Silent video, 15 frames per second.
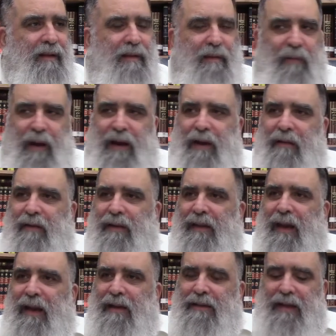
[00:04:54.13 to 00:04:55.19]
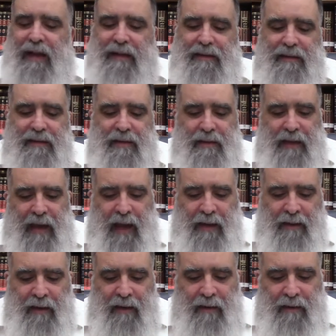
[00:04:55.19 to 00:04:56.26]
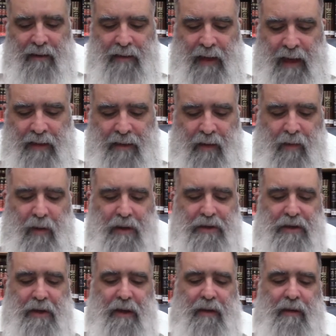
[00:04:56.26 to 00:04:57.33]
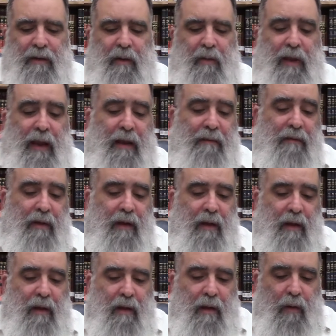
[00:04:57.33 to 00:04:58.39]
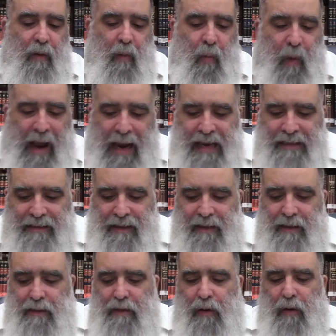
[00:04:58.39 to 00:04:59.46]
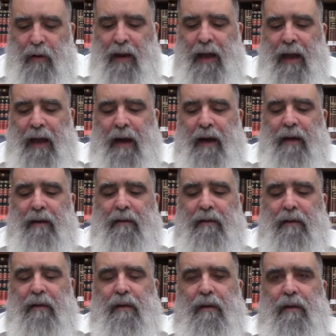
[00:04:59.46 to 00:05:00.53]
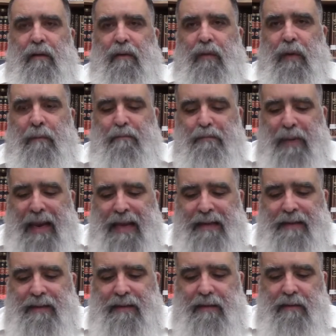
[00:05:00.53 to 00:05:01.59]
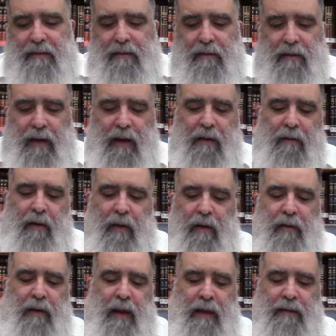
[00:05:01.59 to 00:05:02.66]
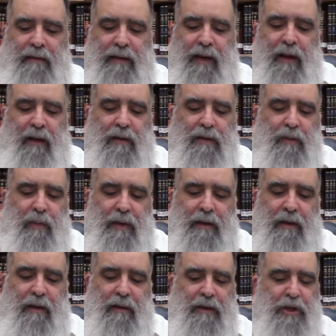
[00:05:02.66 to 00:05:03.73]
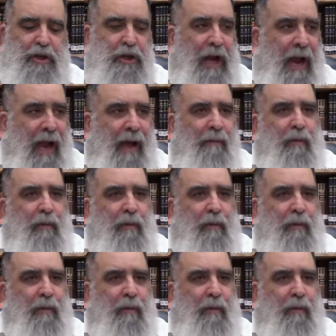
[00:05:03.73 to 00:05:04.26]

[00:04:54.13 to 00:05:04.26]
What kind of a thing is that? So the other question that we have, why is the Torah repeats later on and deals with the job